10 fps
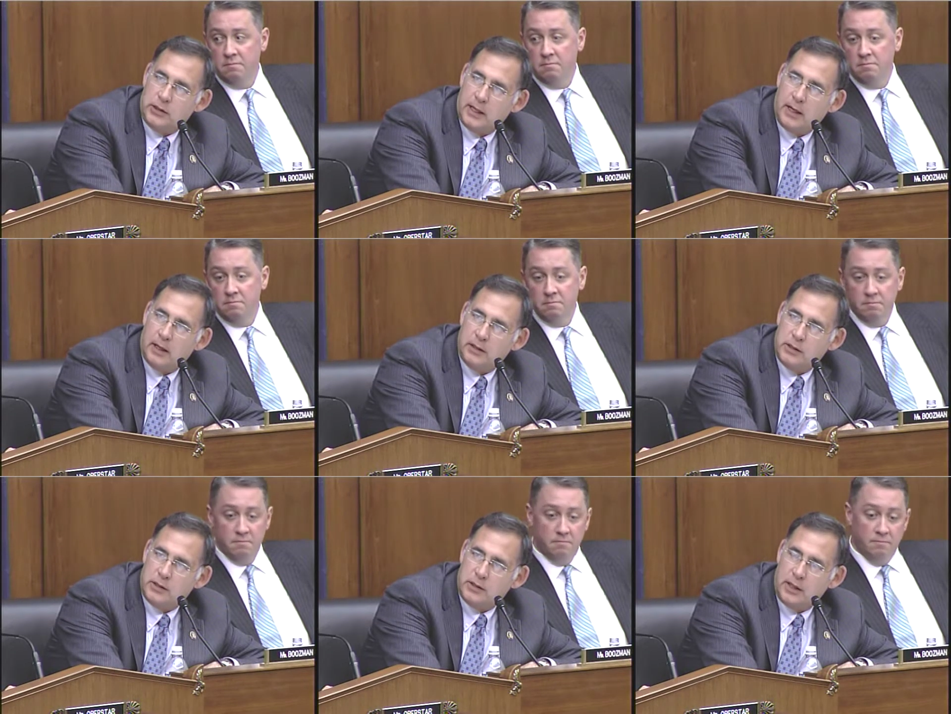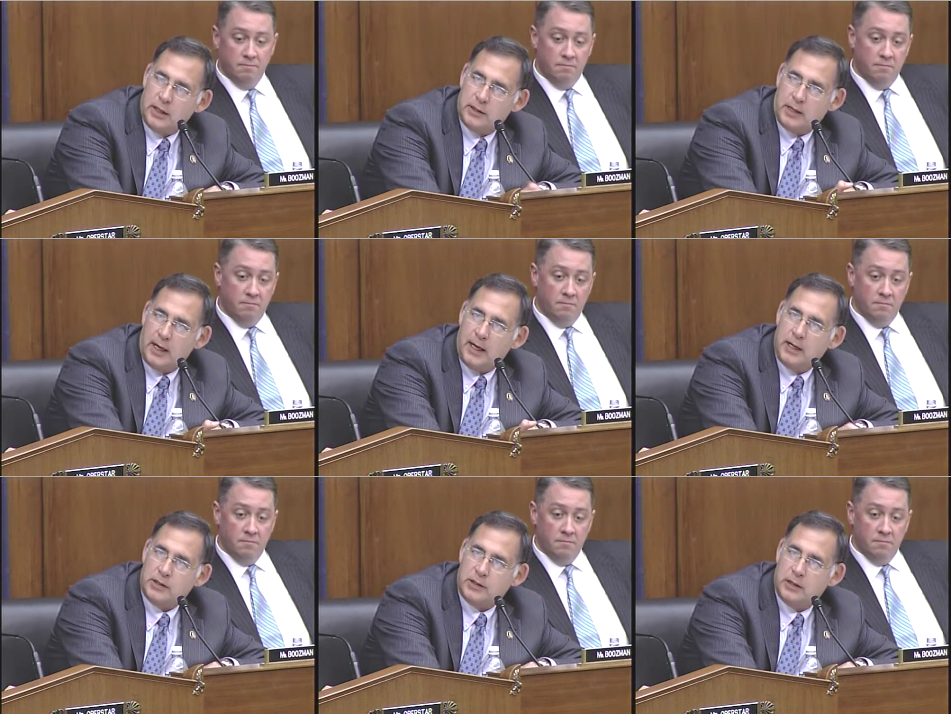Speaker 1: challenge is, as I
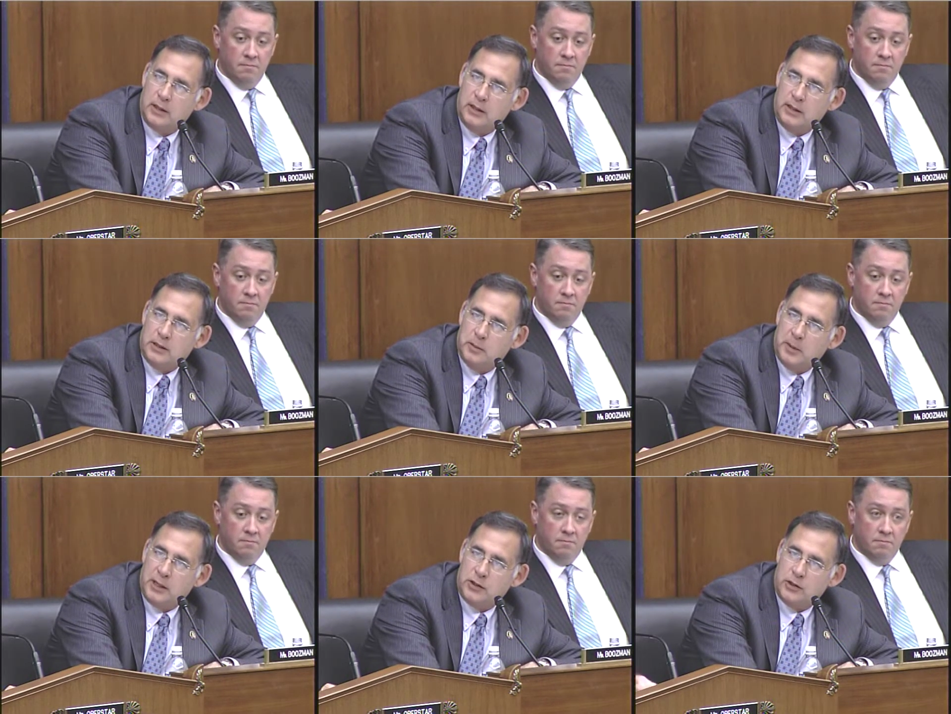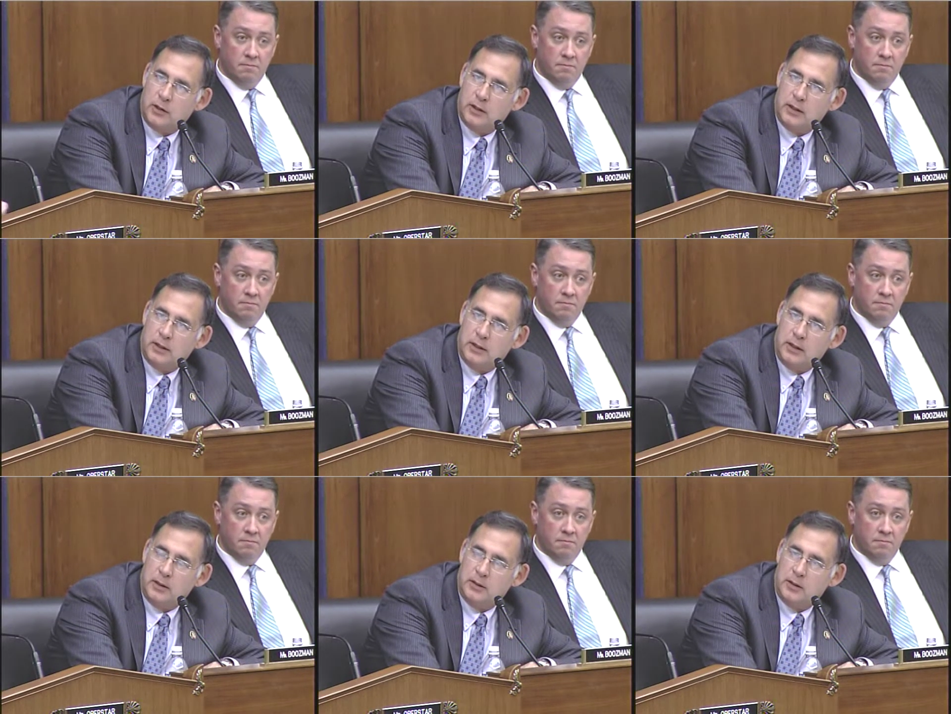ask, to make sure that
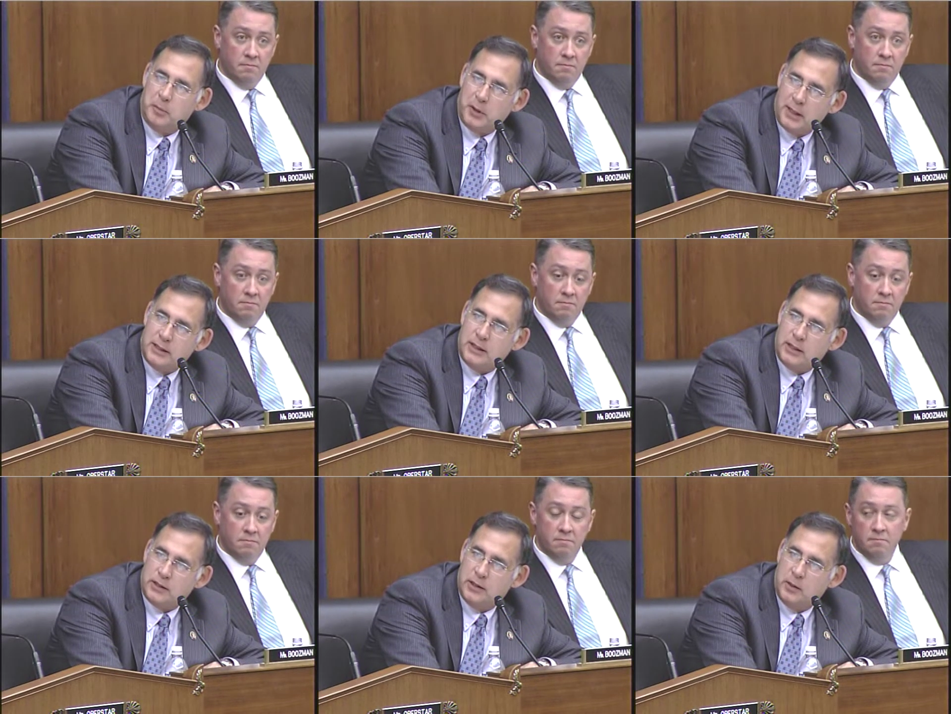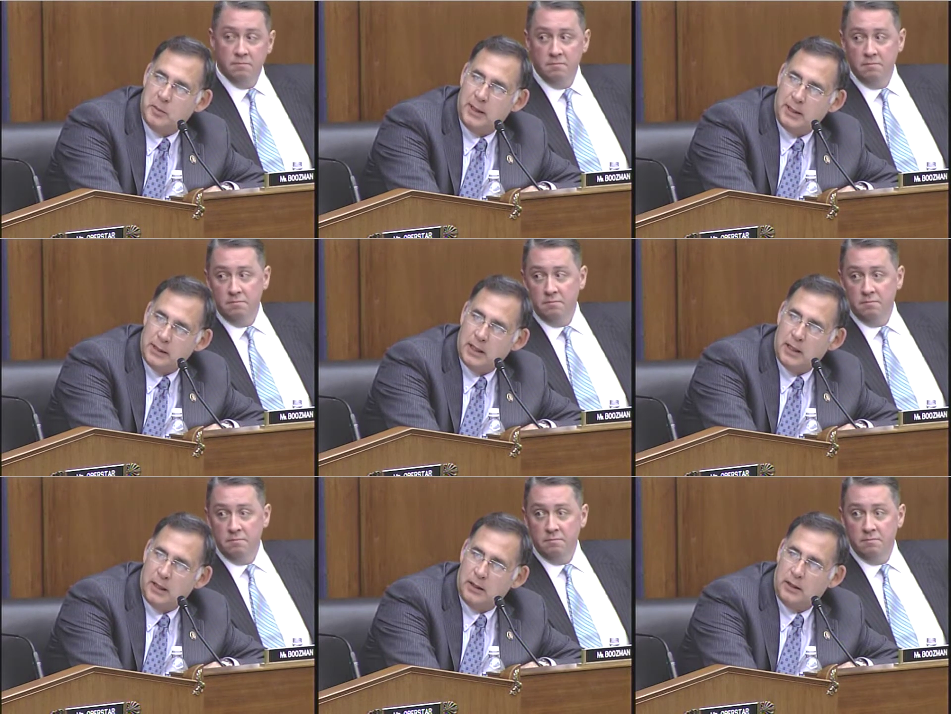the, the projects that are being
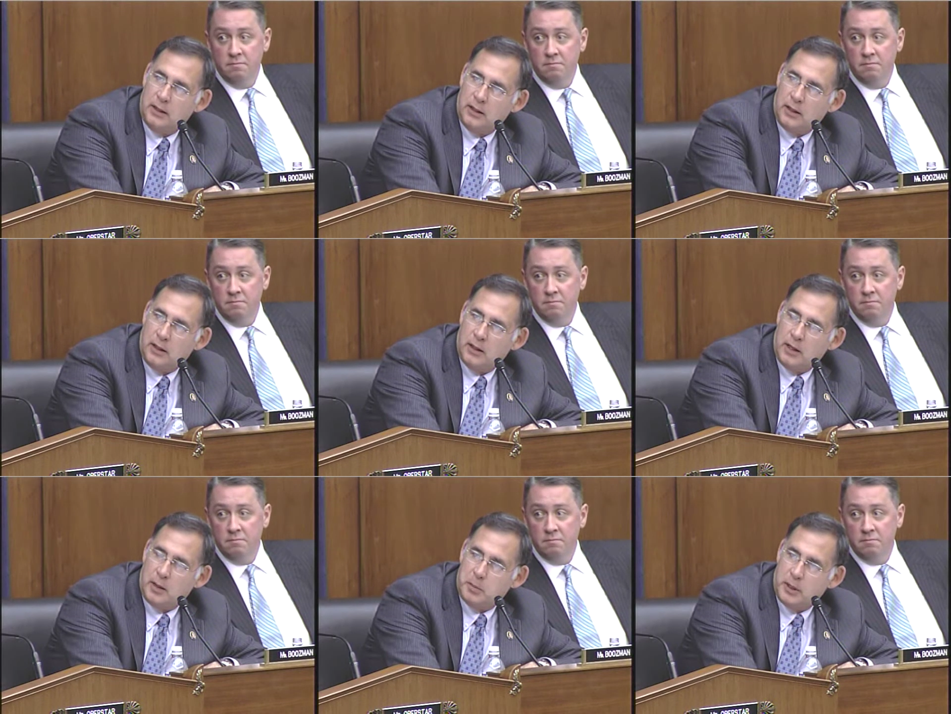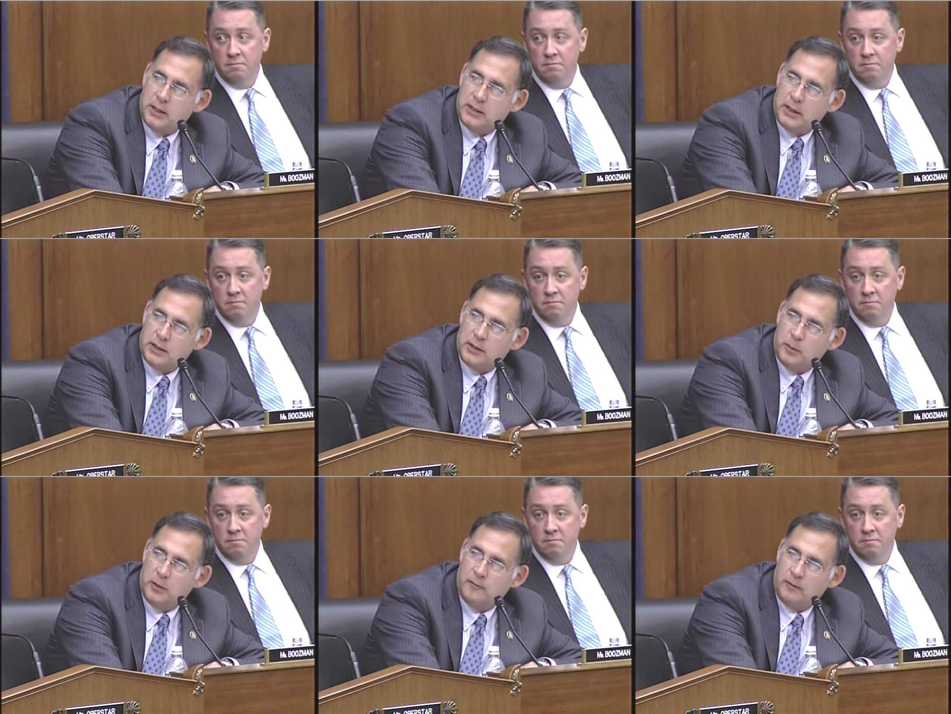done are not projects
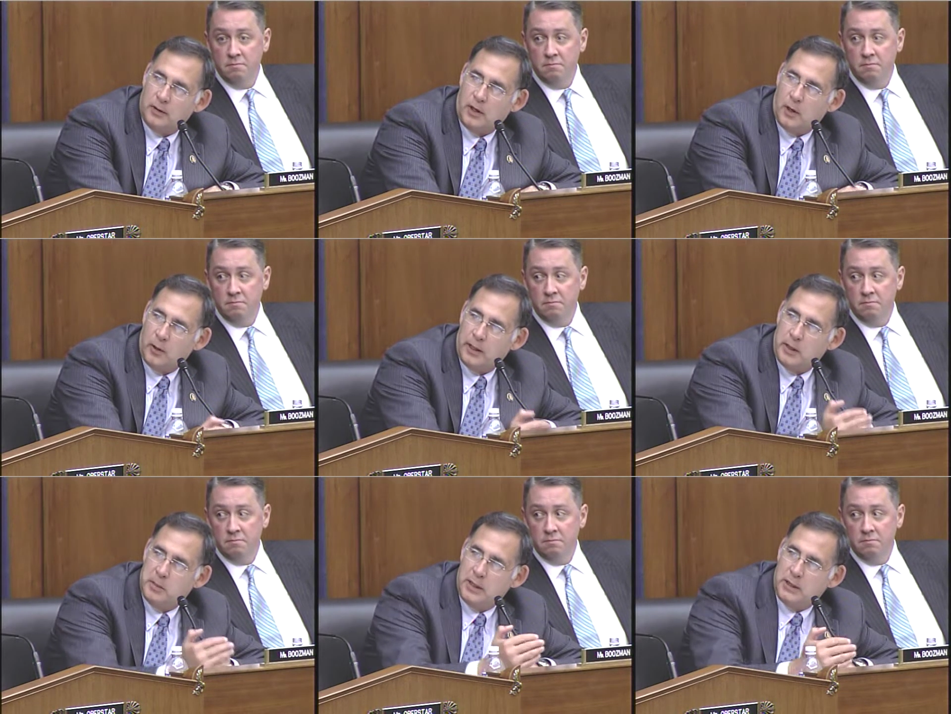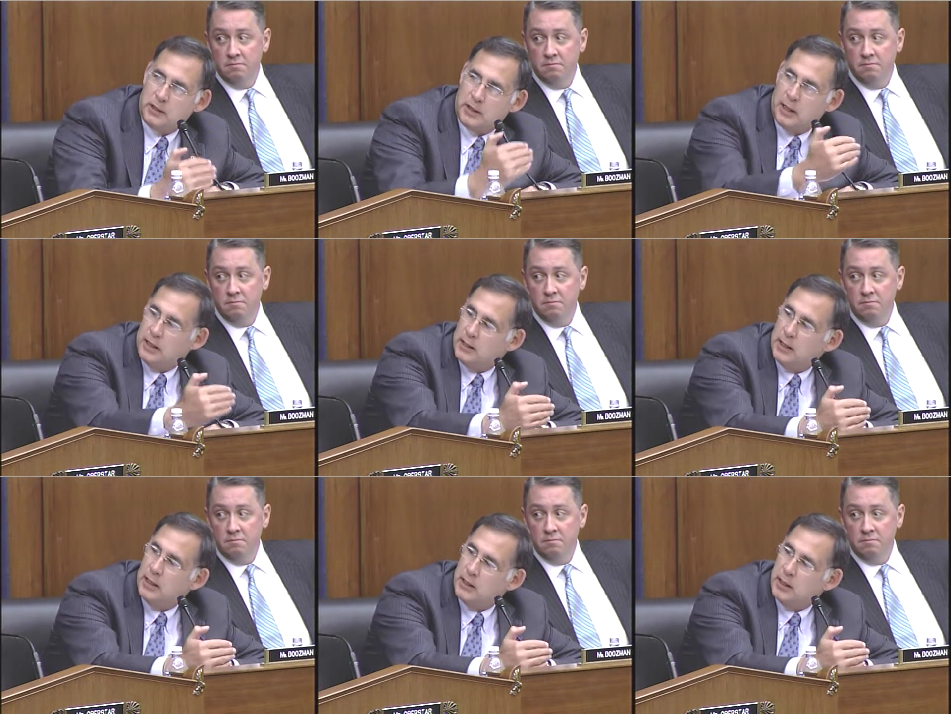that would have already been slated to
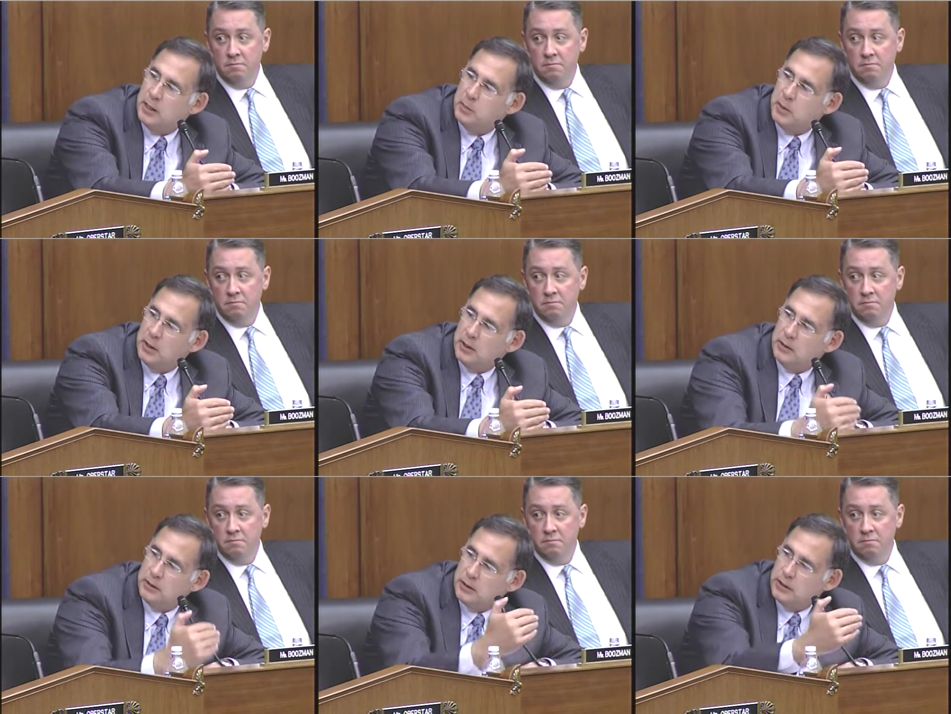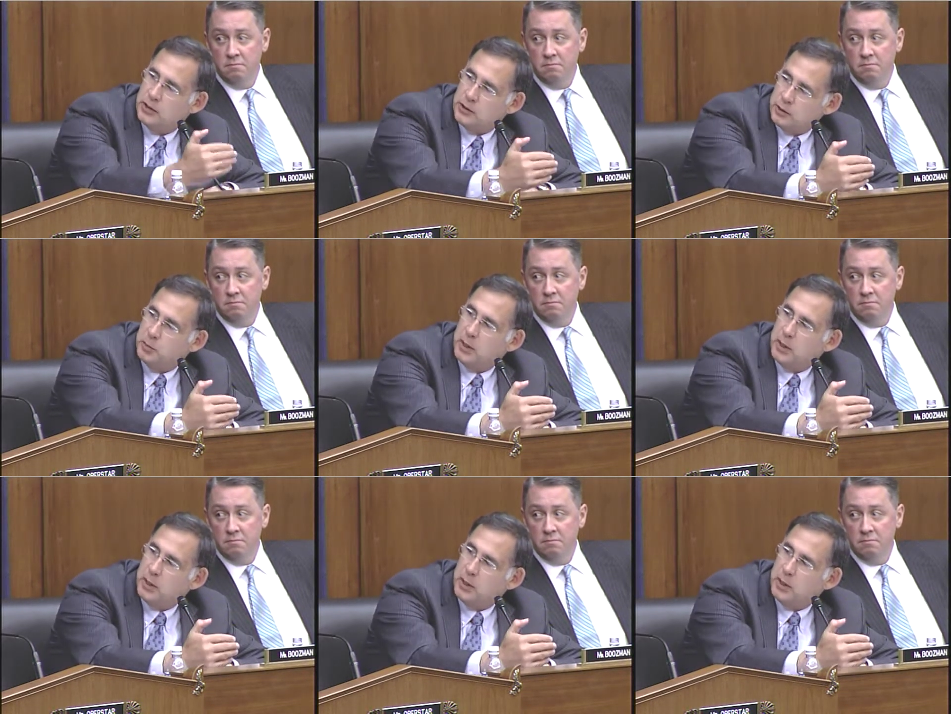get done but are additional